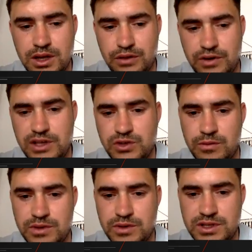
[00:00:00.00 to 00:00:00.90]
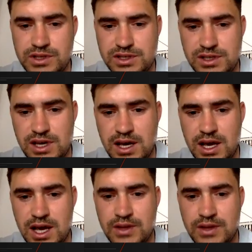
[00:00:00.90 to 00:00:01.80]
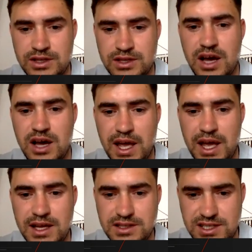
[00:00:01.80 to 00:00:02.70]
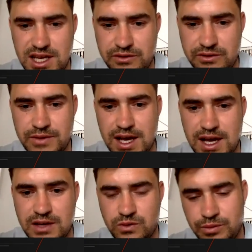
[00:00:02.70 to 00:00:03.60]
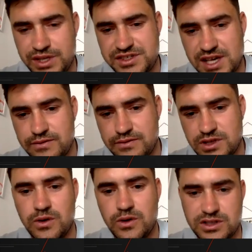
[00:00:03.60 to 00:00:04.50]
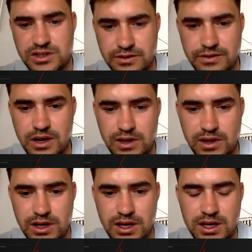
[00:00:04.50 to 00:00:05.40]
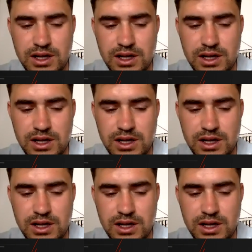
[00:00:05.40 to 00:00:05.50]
3 tournaments, and then the top 8 teams from that will be safe to go on to the following year.